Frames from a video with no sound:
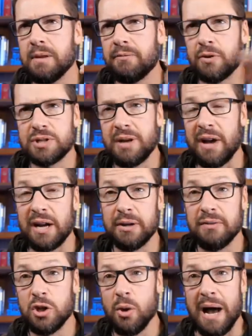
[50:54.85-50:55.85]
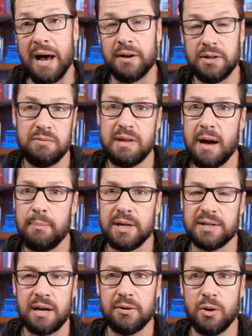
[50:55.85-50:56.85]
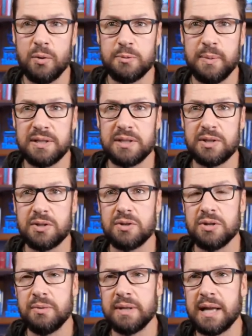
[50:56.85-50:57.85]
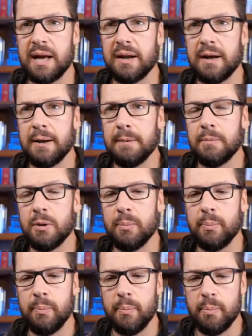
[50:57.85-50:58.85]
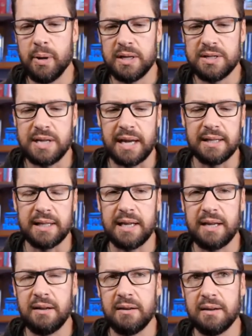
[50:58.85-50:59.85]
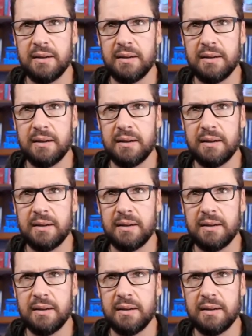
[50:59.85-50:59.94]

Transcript: first off, I don't even know how to do that because I don't know which businesses are doing that. Um, but secondly,